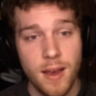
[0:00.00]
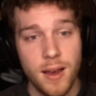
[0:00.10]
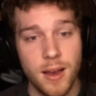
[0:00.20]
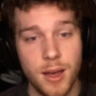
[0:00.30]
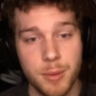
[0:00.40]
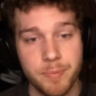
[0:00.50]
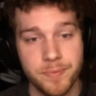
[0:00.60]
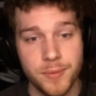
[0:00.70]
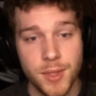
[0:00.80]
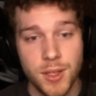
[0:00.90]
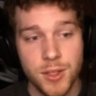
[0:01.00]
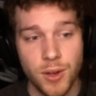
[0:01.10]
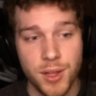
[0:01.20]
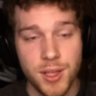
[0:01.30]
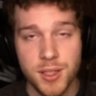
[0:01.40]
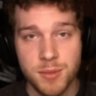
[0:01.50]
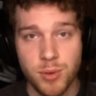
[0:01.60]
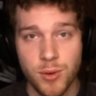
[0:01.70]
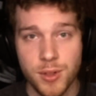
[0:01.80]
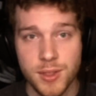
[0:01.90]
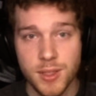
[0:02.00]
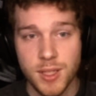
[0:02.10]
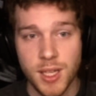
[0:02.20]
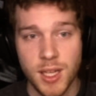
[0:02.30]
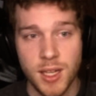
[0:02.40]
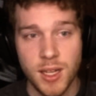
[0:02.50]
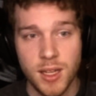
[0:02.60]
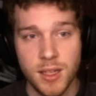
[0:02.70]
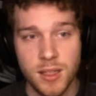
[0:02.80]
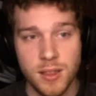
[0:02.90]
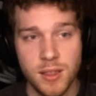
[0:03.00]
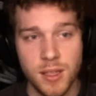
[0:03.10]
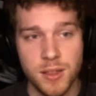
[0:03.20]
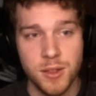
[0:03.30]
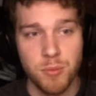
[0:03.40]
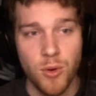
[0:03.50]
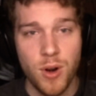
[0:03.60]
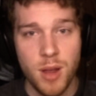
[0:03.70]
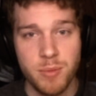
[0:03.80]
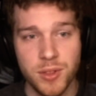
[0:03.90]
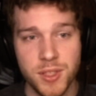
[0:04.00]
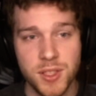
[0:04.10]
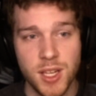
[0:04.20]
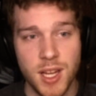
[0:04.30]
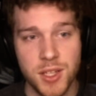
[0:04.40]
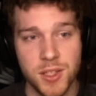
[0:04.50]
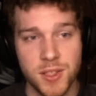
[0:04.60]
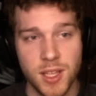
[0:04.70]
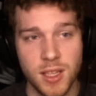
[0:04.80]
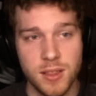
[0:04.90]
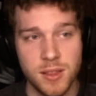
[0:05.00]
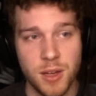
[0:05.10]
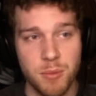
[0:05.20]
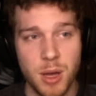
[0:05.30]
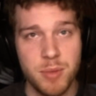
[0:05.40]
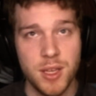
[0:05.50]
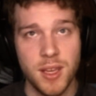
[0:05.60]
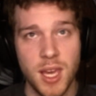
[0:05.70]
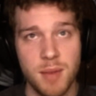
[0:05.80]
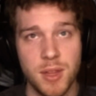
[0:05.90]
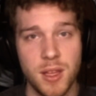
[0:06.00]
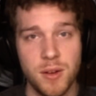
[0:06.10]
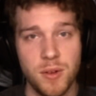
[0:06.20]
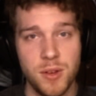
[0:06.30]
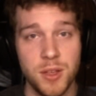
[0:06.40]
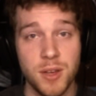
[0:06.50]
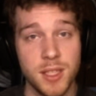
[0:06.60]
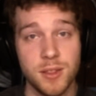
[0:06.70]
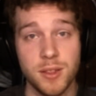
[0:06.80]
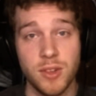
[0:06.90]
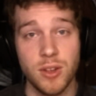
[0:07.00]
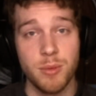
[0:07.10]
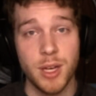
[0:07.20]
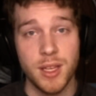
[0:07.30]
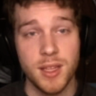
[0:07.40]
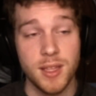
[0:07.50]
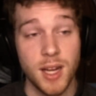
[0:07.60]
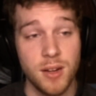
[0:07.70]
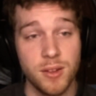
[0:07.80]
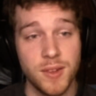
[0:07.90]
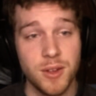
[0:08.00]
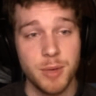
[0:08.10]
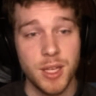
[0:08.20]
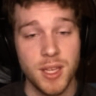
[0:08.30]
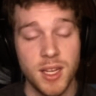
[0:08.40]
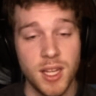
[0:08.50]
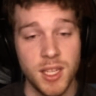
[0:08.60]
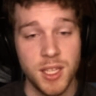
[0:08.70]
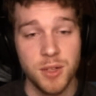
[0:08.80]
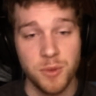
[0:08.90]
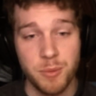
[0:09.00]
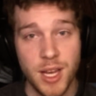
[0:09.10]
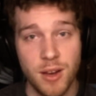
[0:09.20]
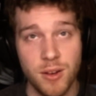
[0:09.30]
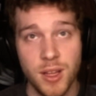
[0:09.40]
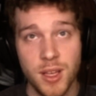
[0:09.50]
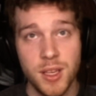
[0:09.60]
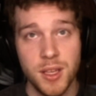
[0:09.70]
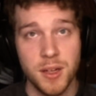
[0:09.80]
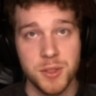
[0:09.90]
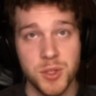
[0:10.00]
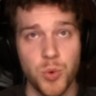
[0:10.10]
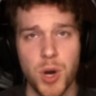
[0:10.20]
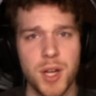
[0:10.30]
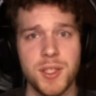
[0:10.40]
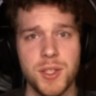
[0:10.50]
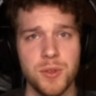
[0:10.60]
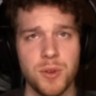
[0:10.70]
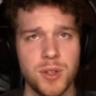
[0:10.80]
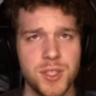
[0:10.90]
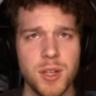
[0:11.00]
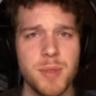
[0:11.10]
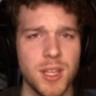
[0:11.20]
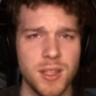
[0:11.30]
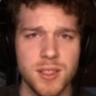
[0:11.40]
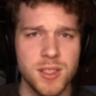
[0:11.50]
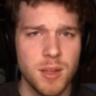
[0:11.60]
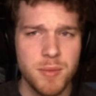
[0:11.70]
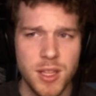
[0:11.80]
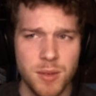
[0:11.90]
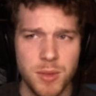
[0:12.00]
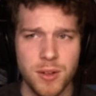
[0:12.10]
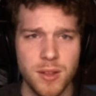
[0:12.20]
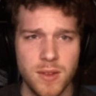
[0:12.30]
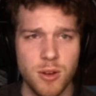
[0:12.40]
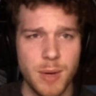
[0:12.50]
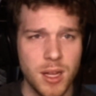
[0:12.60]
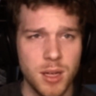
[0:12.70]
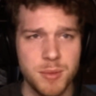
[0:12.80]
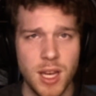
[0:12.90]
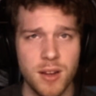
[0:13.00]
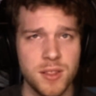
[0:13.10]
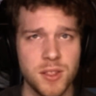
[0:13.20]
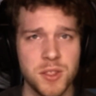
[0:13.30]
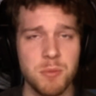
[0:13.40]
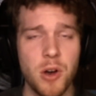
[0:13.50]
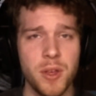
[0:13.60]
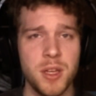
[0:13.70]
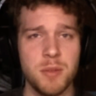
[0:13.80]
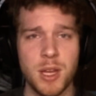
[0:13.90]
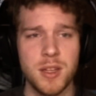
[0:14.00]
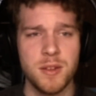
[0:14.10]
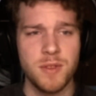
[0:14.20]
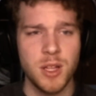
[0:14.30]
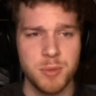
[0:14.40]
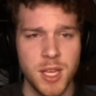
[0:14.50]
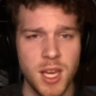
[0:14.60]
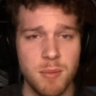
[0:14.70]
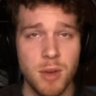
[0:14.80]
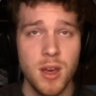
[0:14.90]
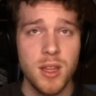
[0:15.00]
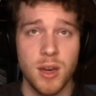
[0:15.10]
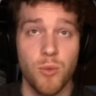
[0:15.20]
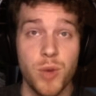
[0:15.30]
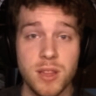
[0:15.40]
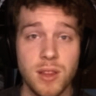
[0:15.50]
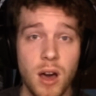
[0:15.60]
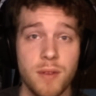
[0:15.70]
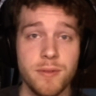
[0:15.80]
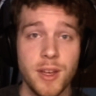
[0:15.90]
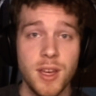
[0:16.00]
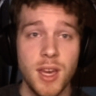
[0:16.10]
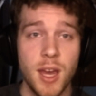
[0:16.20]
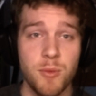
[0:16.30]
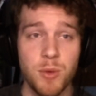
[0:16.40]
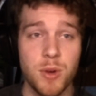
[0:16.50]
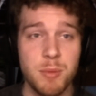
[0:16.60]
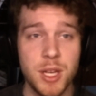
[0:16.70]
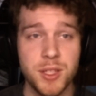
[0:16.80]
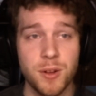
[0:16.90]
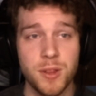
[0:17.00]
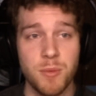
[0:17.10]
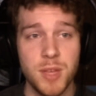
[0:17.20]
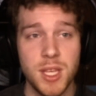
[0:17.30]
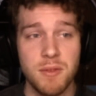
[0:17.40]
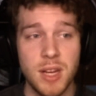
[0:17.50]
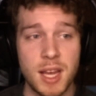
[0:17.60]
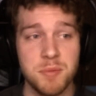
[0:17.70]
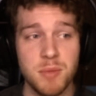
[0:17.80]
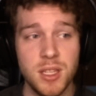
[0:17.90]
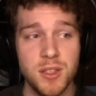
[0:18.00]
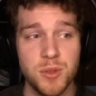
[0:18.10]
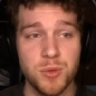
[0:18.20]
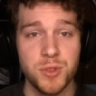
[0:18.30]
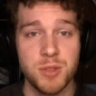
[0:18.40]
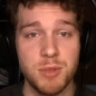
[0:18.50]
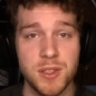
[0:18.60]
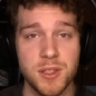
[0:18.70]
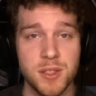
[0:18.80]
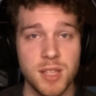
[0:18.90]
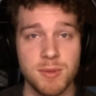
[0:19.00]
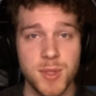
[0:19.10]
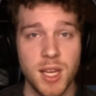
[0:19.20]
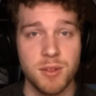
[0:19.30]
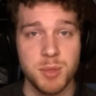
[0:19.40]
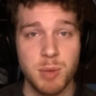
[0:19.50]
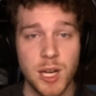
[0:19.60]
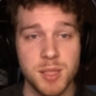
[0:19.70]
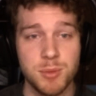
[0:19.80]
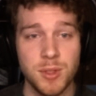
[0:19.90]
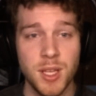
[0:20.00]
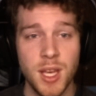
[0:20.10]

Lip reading: So I think it's important. And the more I build these connections, like, there might be a game that you guys don't even know about yet, that I don't even know about yet, and a year from now, you know, Squad 2 or something that we don't even know about comes out, and it's a small, independent, developed game that we love, and we want to make sure that we give it as many tools to be a successful title as possible.